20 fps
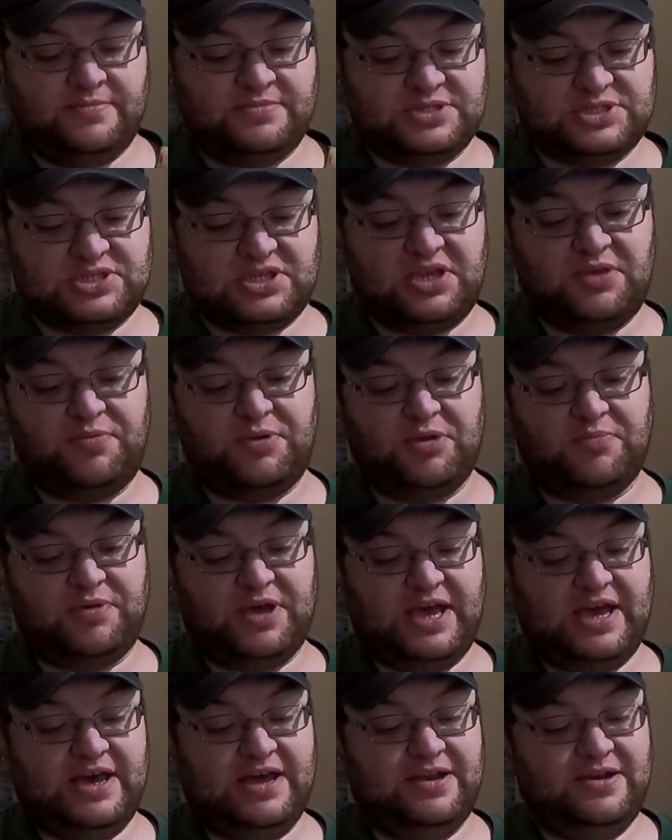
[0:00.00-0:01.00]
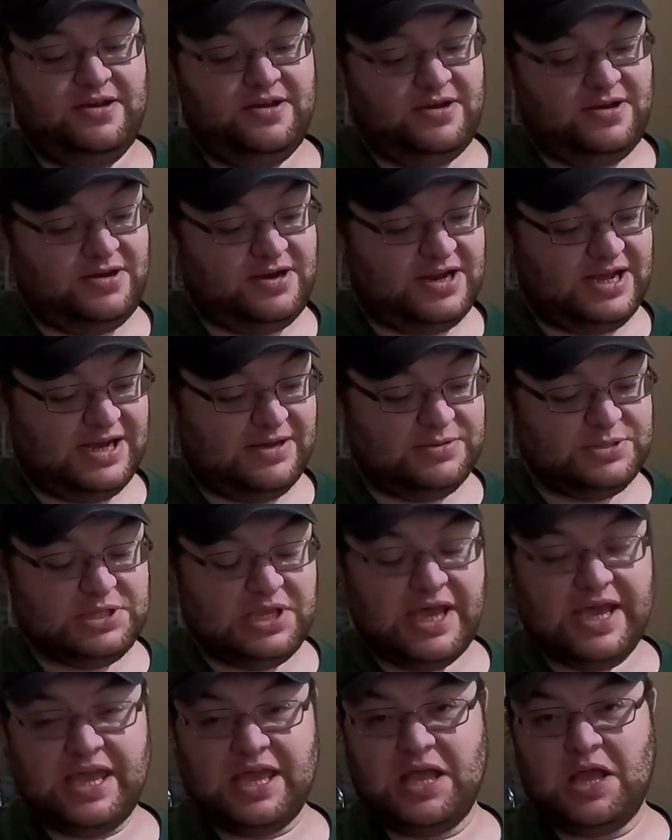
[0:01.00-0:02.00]
sleeping pad. I was
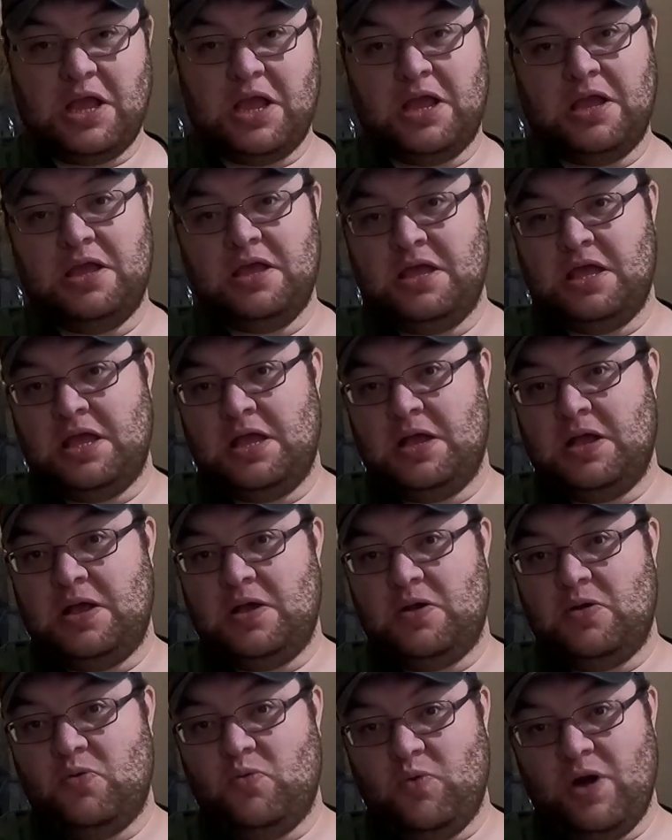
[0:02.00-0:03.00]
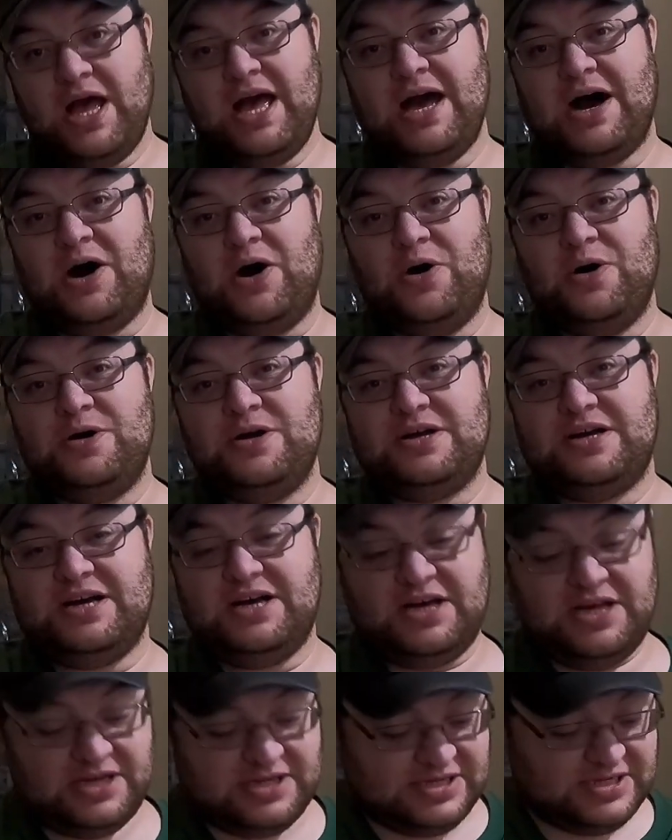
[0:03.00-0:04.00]
like, wow,
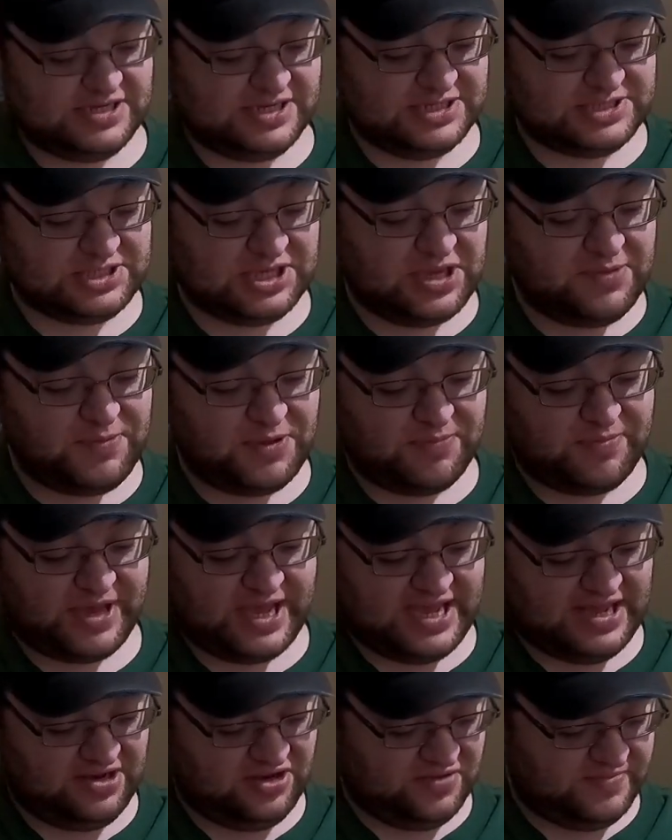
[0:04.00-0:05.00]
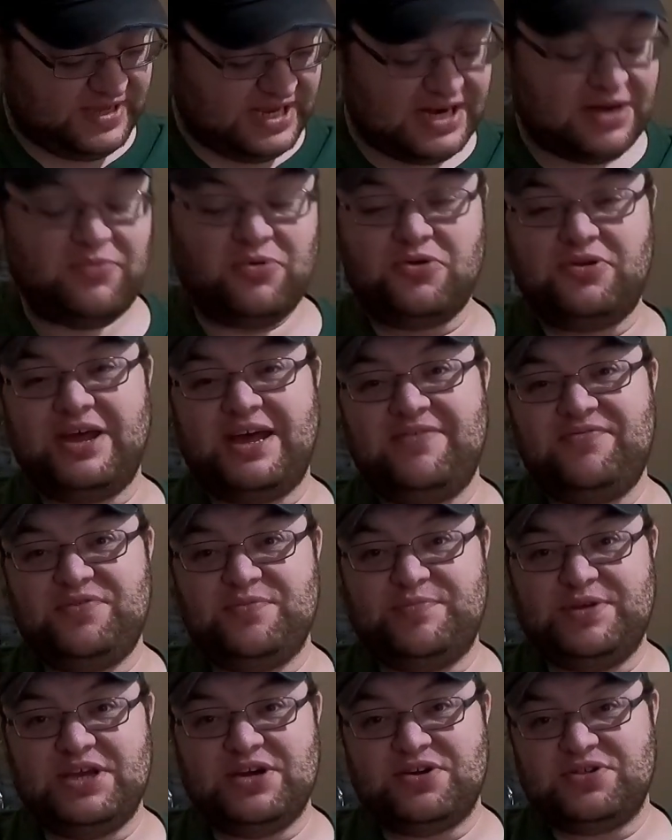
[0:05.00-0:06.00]
a sleeping pad. You mean I won't have
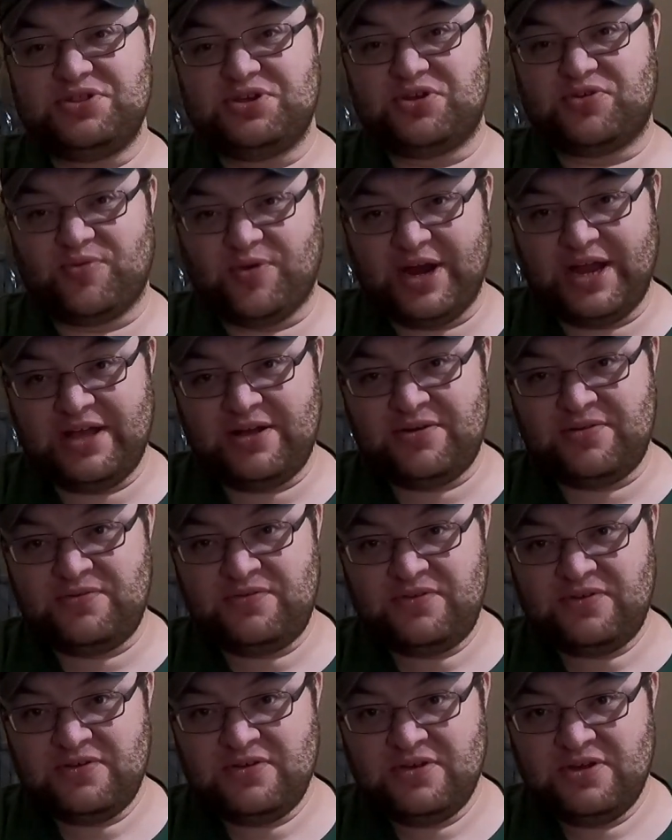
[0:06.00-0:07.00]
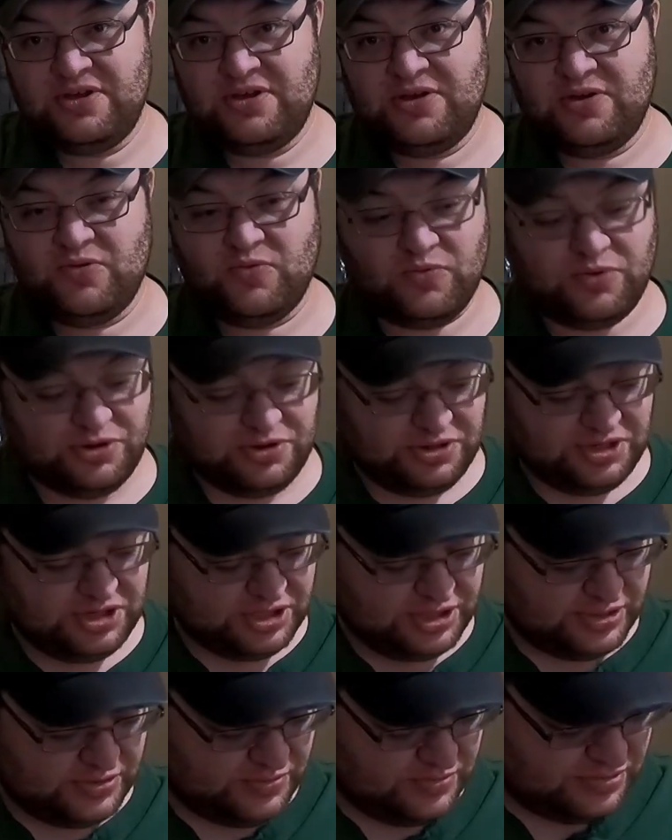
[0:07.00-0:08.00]
to be on the ground where, you
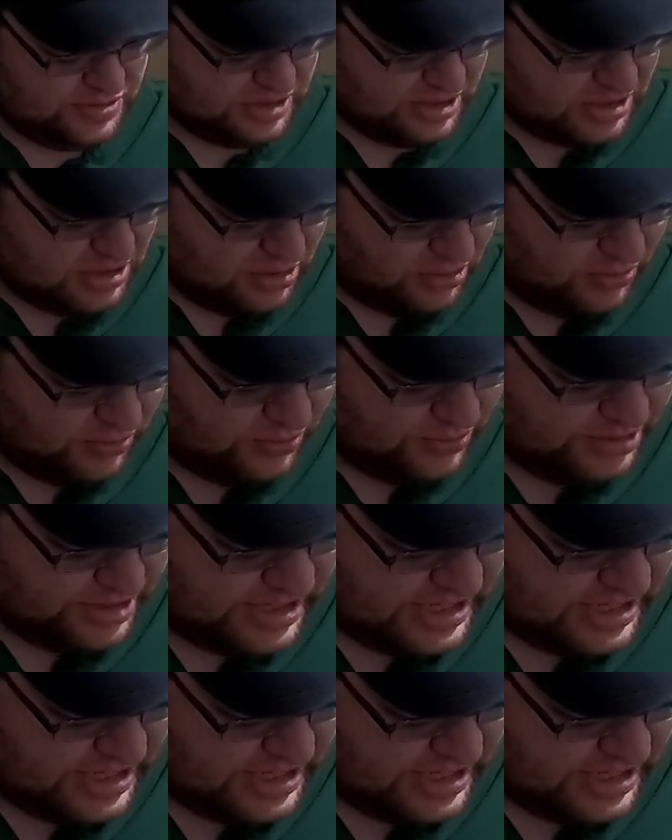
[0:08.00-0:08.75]
know, the cold